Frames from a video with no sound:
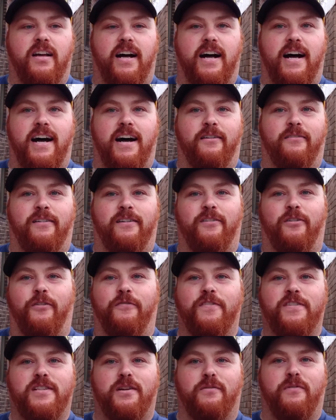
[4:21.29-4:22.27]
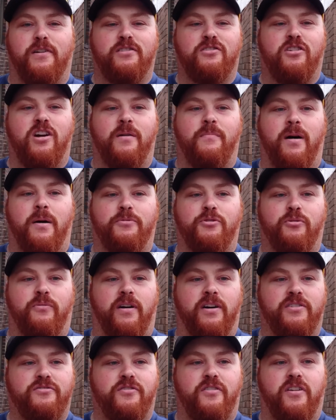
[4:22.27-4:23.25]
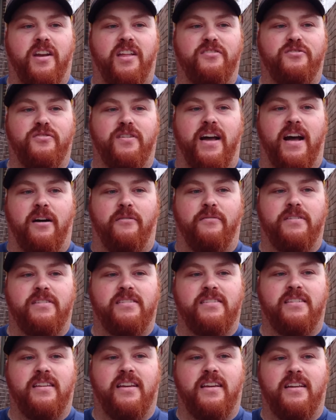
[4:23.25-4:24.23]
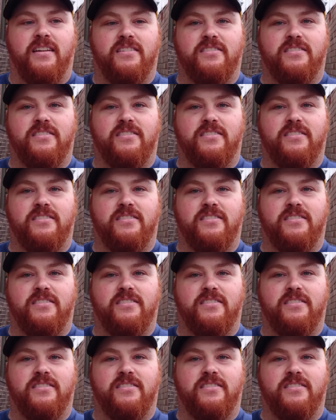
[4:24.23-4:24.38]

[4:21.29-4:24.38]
offers a runtime up to 192 hours.